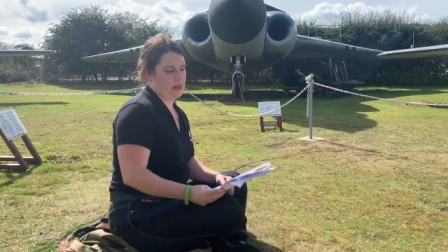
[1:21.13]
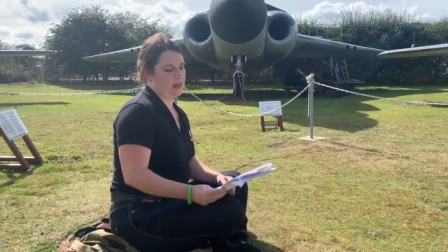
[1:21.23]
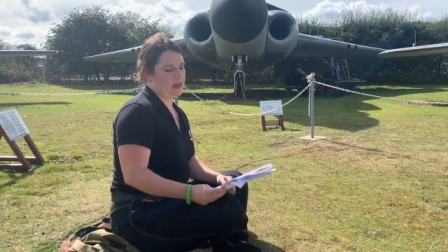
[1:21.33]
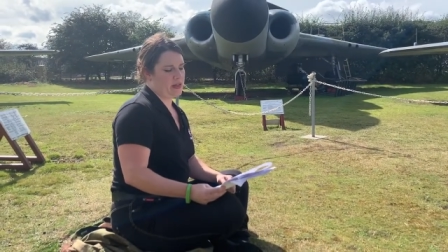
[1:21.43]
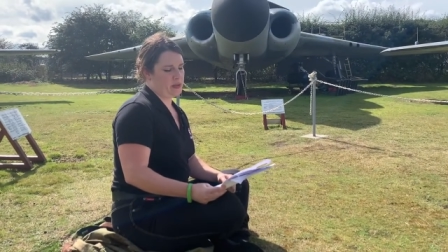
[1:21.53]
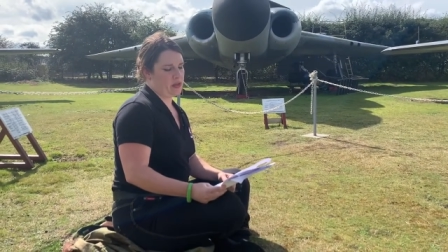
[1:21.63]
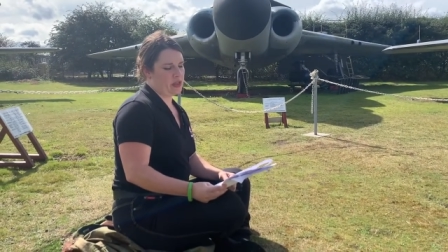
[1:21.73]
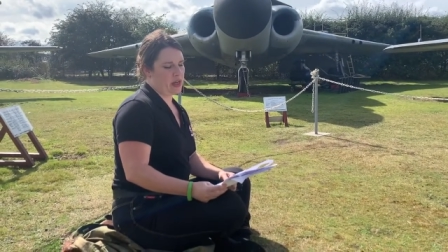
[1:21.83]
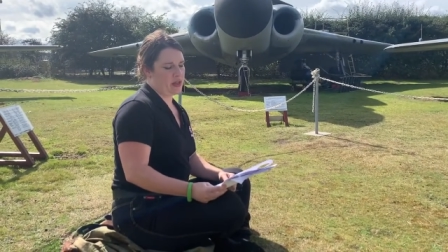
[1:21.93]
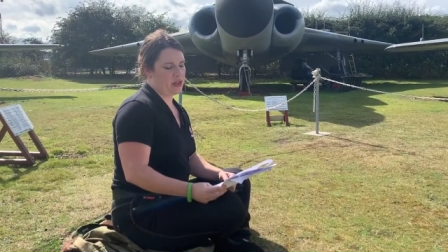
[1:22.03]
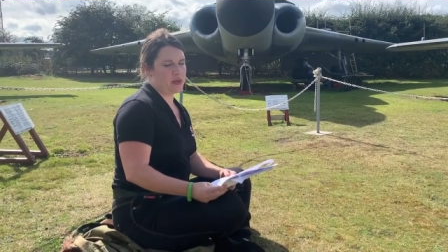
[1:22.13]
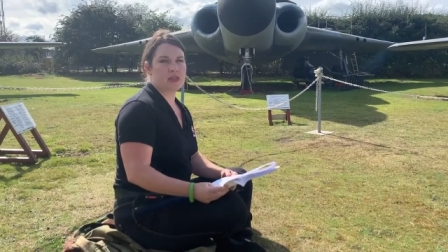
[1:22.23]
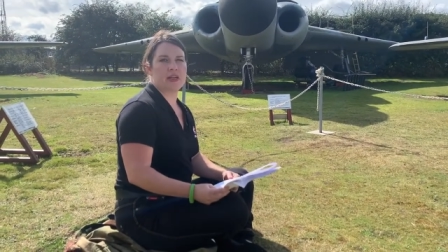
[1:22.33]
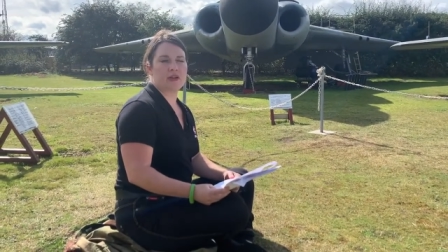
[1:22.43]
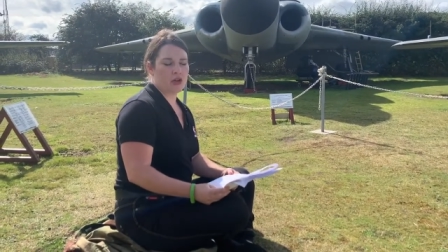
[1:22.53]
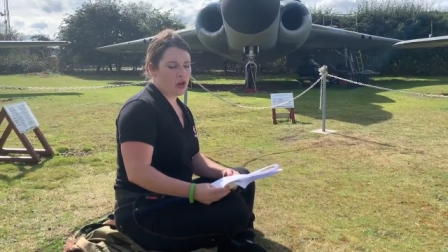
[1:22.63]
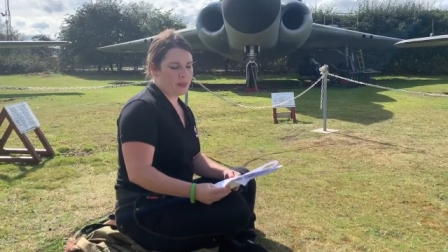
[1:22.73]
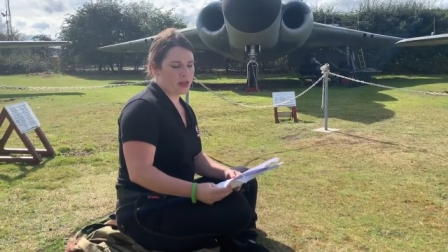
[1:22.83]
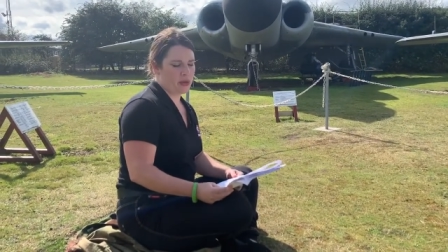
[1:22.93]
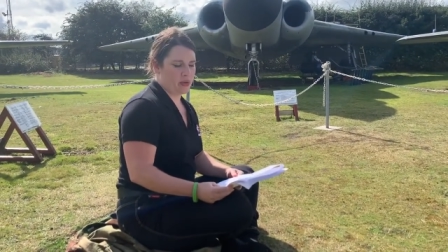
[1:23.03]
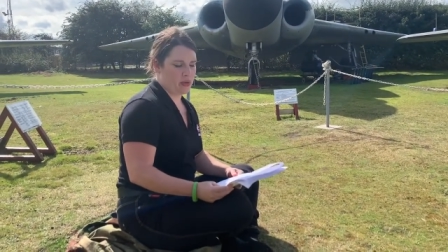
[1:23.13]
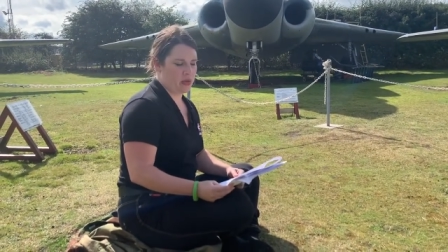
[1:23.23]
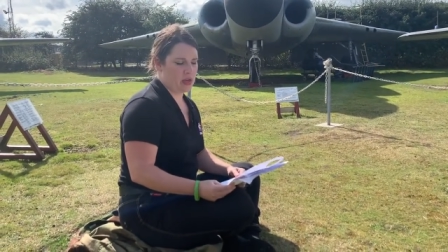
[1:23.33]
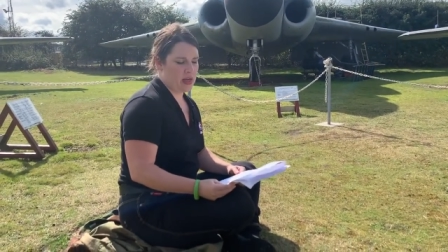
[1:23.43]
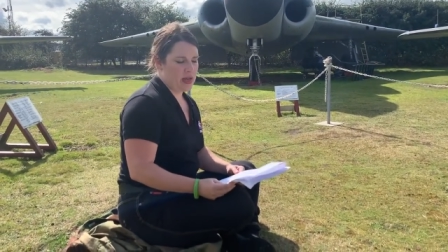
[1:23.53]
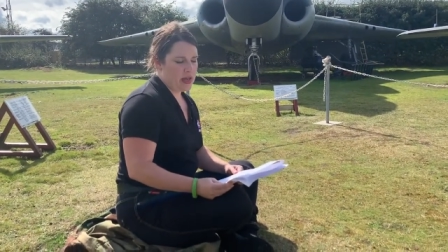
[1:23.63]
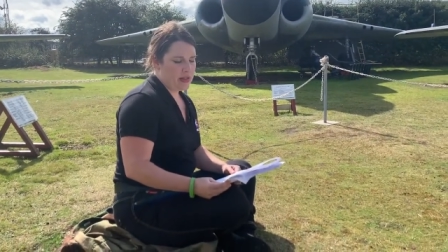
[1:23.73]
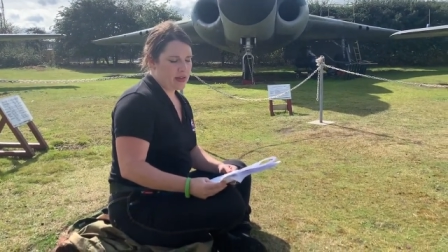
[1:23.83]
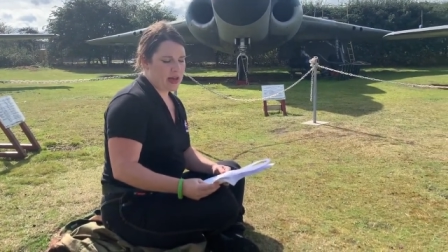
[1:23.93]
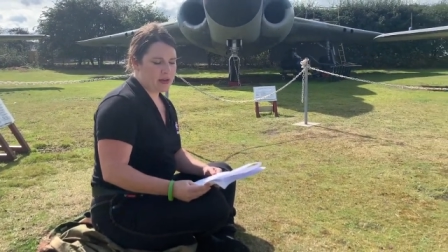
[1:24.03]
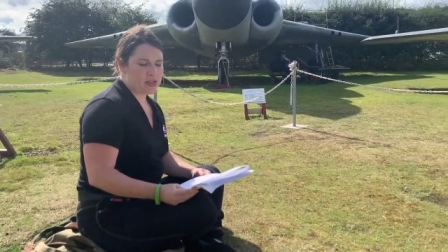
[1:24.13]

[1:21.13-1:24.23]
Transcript: This was done using the common law. The House